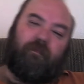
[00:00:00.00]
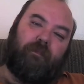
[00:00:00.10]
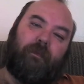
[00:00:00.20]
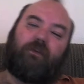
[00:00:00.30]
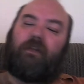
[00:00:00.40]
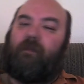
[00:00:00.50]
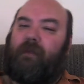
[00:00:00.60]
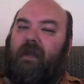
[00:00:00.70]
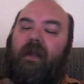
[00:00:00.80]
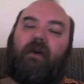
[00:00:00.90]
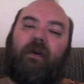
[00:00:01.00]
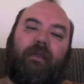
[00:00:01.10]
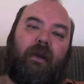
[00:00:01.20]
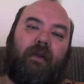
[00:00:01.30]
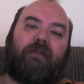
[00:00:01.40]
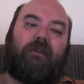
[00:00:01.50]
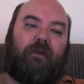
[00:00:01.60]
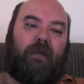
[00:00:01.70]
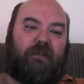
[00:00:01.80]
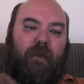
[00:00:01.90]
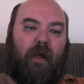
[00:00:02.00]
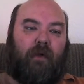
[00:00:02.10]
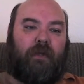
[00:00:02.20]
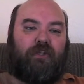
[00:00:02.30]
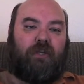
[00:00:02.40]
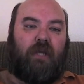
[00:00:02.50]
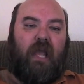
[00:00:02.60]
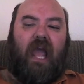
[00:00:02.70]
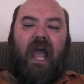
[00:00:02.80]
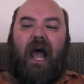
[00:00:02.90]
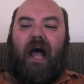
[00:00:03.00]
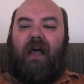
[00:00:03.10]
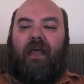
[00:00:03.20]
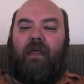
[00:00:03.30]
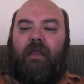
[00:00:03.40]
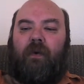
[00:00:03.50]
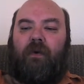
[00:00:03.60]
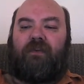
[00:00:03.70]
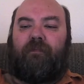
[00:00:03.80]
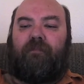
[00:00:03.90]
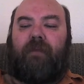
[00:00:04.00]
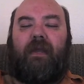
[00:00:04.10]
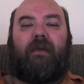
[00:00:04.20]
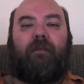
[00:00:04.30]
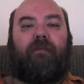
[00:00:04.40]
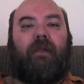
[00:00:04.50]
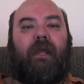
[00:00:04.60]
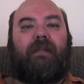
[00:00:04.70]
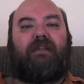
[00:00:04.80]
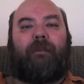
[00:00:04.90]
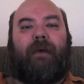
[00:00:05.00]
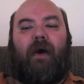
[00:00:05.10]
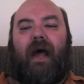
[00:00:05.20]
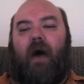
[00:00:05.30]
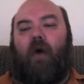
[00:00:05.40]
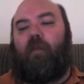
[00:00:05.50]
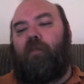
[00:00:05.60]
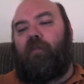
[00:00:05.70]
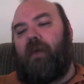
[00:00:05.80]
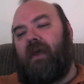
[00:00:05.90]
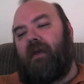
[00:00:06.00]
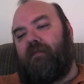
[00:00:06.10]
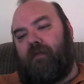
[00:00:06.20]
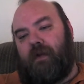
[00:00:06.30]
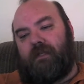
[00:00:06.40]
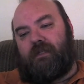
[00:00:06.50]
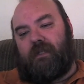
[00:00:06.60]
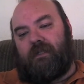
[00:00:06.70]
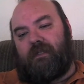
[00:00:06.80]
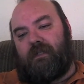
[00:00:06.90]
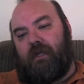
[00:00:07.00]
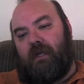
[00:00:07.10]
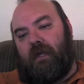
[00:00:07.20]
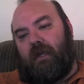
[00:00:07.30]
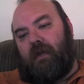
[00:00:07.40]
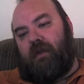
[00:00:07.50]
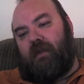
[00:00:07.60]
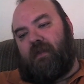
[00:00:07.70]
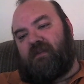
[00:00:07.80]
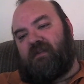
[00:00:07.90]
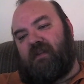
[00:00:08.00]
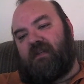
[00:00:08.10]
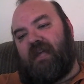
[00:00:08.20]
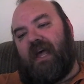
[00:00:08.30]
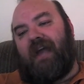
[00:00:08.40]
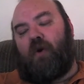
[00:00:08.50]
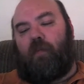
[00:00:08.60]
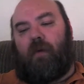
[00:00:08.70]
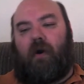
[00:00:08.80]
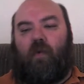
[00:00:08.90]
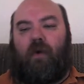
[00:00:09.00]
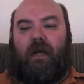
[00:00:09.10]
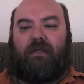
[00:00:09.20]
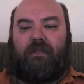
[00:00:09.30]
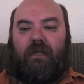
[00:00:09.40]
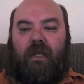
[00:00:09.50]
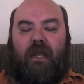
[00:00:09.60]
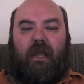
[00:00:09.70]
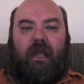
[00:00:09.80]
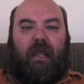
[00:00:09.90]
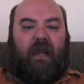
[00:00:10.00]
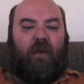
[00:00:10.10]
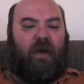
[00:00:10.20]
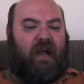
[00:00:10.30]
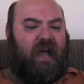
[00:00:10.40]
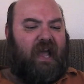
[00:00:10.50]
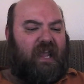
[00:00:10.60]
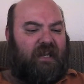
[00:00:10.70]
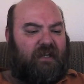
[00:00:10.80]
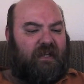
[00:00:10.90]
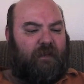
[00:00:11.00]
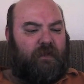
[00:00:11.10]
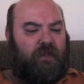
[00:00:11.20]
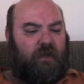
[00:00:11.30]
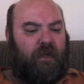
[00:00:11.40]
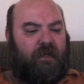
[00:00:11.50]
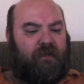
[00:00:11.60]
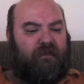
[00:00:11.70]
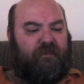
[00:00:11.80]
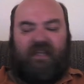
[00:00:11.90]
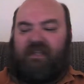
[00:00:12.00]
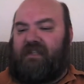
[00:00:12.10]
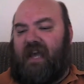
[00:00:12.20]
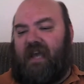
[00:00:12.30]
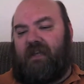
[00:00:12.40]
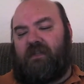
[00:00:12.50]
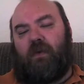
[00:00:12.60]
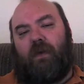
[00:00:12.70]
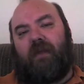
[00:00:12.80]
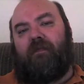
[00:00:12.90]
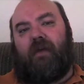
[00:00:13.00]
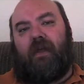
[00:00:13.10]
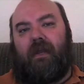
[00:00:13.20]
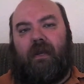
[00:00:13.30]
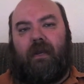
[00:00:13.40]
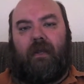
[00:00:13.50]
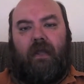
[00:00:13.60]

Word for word: there's a little bit here and there that still needs polished. Uh, there were some big complaints about how big, for instance, this title bar was. And what I ended up doing to fix that is going and finding